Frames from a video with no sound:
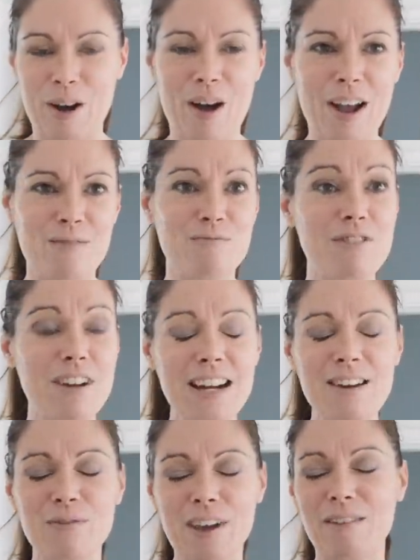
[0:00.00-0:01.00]
I
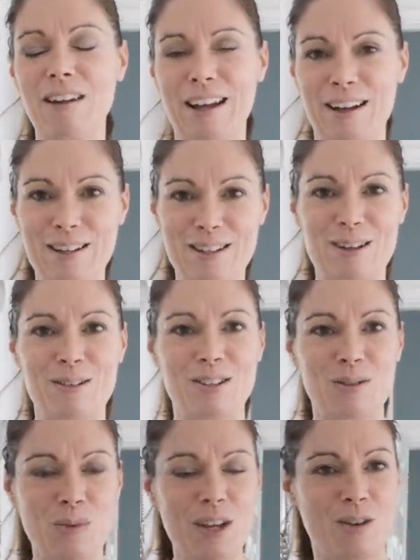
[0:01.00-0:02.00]
really felt like I
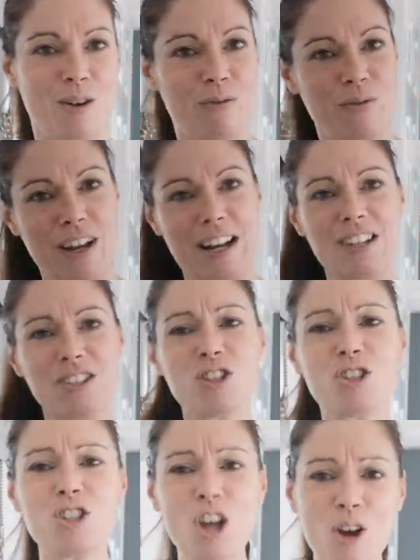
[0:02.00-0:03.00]
started the week off feeling
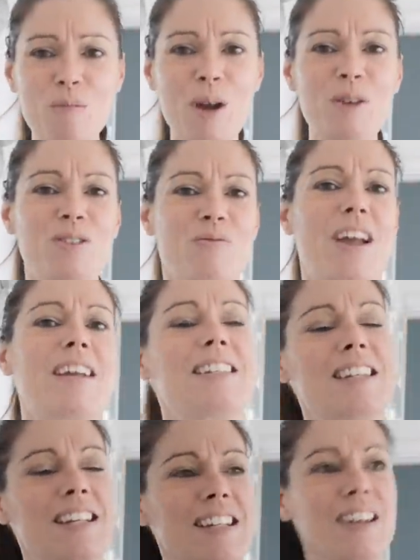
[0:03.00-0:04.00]
so
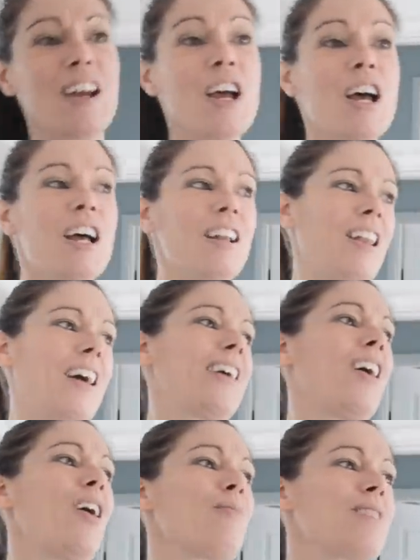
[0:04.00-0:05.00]
motivated and
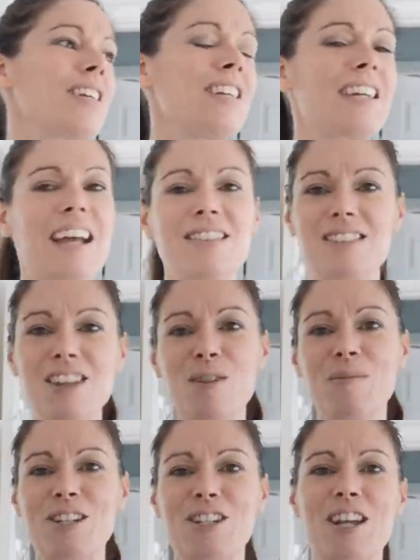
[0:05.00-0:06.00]
like I was going to get so
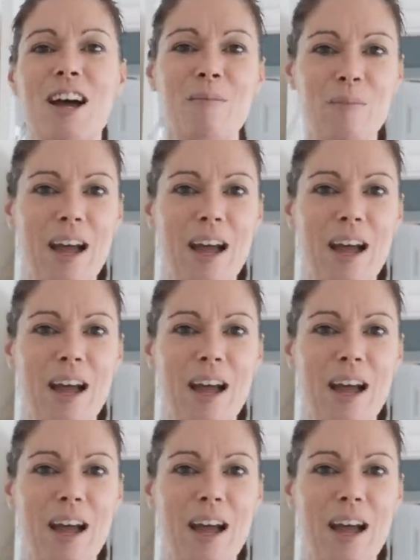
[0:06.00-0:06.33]
much done.